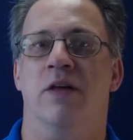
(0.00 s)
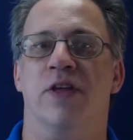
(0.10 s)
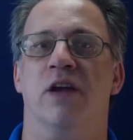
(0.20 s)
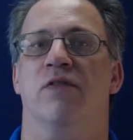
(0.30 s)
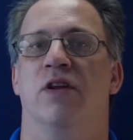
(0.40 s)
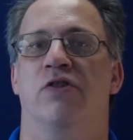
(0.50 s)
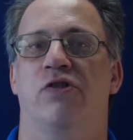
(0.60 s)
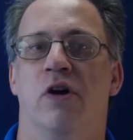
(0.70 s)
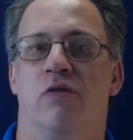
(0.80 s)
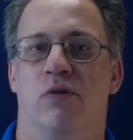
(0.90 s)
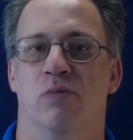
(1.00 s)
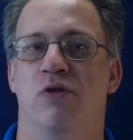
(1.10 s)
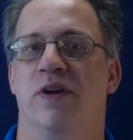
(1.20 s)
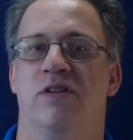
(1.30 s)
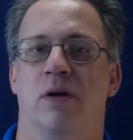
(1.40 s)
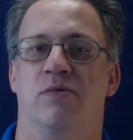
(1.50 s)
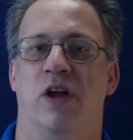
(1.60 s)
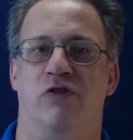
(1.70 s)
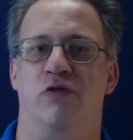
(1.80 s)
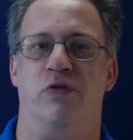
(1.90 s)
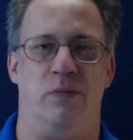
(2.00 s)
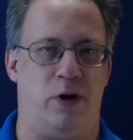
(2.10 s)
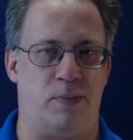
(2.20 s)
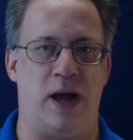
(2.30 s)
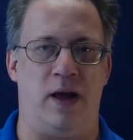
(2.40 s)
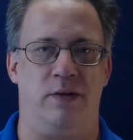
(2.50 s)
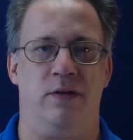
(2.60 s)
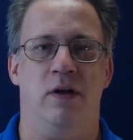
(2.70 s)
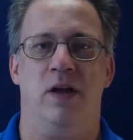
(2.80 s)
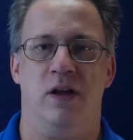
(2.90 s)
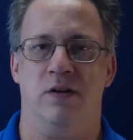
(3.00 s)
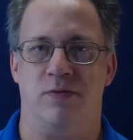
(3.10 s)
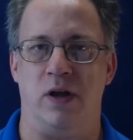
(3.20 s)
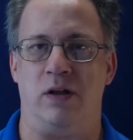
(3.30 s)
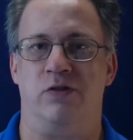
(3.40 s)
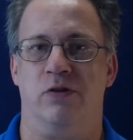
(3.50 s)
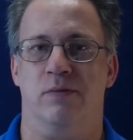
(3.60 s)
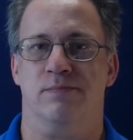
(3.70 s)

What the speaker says: Think of it as removing temptation from their path in advance.